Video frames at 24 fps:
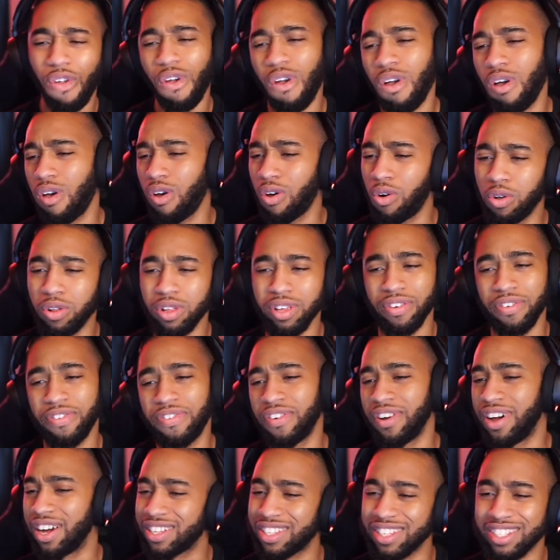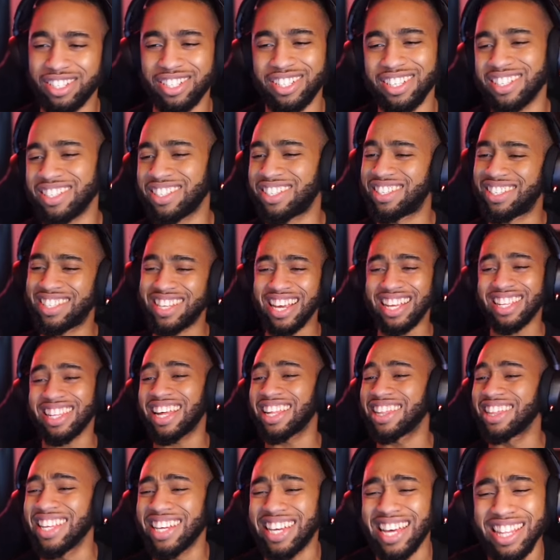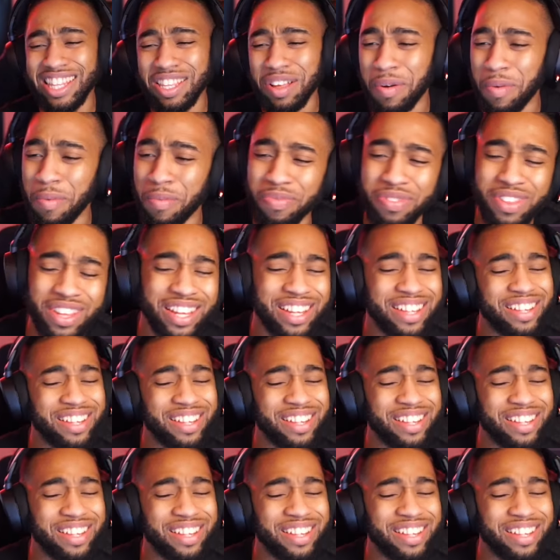Holy fuck, this shit is sick. Like look at the, the